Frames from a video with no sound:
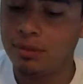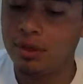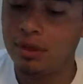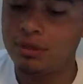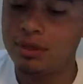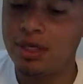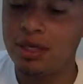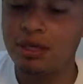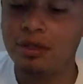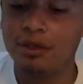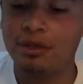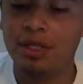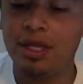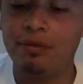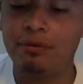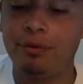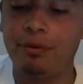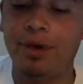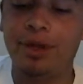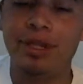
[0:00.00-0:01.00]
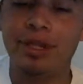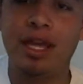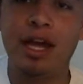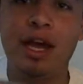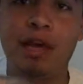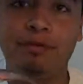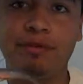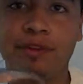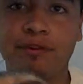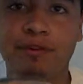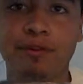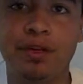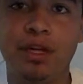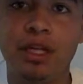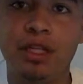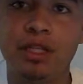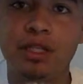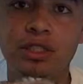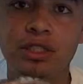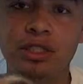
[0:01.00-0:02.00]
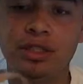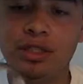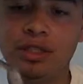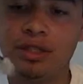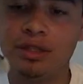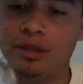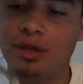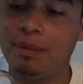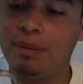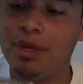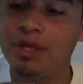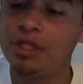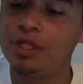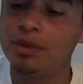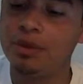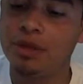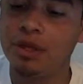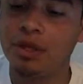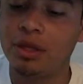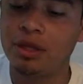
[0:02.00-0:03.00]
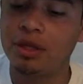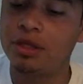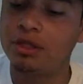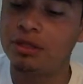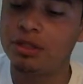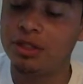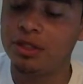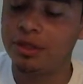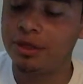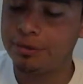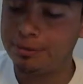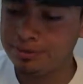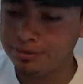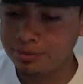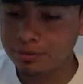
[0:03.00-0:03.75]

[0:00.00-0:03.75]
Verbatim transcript: telling you, they have great. They have different colors. You know, I'm not sure what the other colors are,